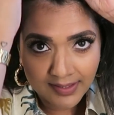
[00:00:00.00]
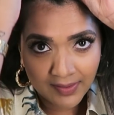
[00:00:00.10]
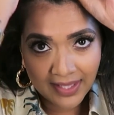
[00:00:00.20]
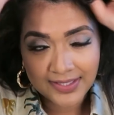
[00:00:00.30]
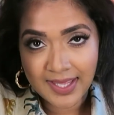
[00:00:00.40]
So
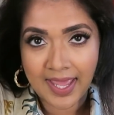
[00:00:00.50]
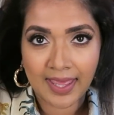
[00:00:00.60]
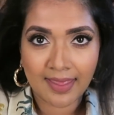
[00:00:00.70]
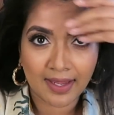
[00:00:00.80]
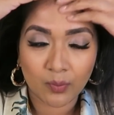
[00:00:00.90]
that's the
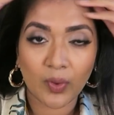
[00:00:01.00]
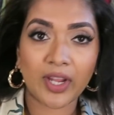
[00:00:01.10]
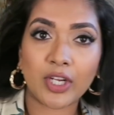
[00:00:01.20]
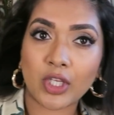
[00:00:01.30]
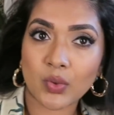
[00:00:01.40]
hair that
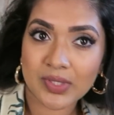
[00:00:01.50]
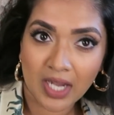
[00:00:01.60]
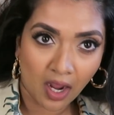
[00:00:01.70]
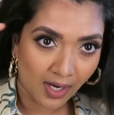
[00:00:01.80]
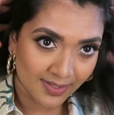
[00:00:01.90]
we're gonna use
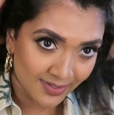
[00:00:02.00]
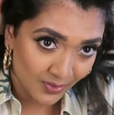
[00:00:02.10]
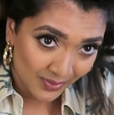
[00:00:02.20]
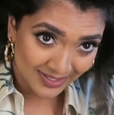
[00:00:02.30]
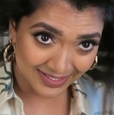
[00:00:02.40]
last.
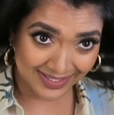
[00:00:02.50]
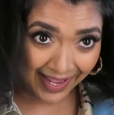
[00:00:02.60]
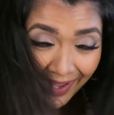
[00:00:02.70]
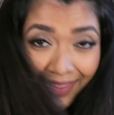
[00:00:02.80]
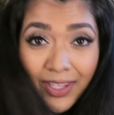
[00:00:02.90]
So this is the
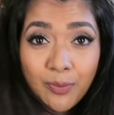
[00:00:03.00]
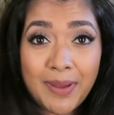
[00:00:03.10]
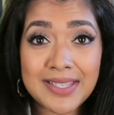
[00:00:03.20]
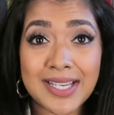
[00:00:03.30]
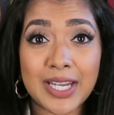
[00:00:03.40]
hair that you
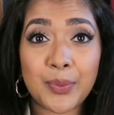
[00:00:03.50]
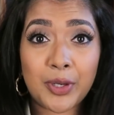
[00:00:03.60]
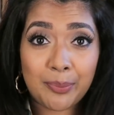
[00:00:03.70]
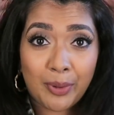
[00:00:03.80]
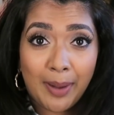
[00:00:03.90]
basically
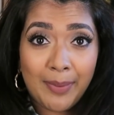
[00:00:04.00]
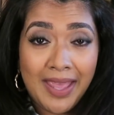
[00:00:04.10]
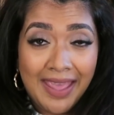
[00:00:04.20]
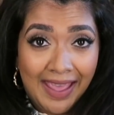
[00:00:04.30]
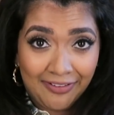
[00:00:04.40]
wanna prep.
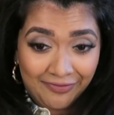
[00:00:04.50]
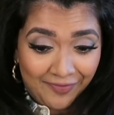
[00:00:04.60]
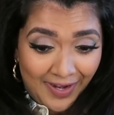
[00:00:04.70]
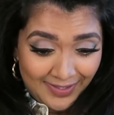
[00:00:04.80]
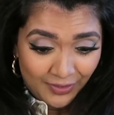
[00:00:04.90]
And
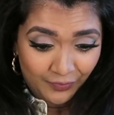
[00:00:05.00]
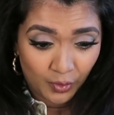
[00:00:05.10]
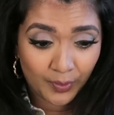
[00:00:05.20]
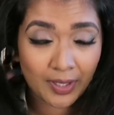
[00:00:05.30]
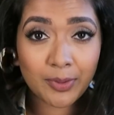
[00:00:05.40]
first of
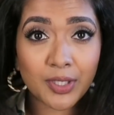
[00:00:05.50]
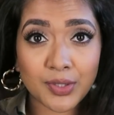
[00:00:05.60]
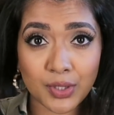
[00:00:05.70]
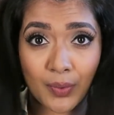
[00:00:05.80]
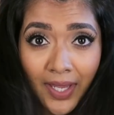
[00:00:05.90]
all, what I'm gonna
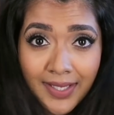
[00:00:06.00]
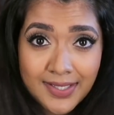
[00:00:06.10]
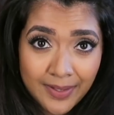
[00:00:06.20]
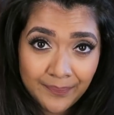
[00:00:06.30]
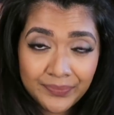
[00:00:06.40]
do
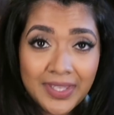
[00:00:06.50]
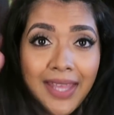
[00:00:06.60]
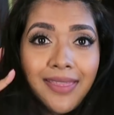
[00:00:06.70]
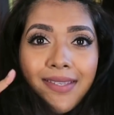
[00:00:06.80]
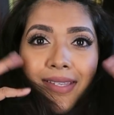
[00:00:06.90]
is get this